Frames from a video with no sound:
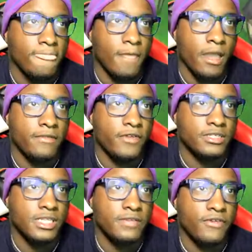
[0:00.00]
Alright,
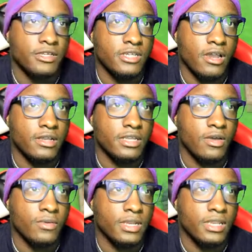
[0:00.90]
first thing first, y'all already
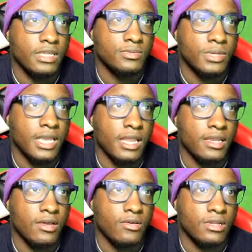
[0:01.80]
know what it is. We gotta
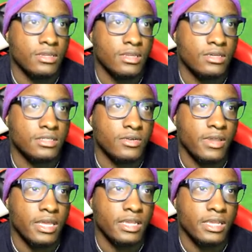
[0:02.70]
go to Nook's
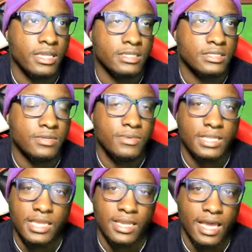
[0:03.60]
Cranny and see
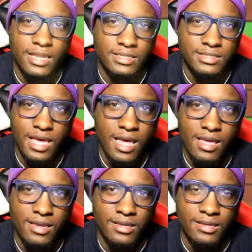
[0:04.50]
what they got inside.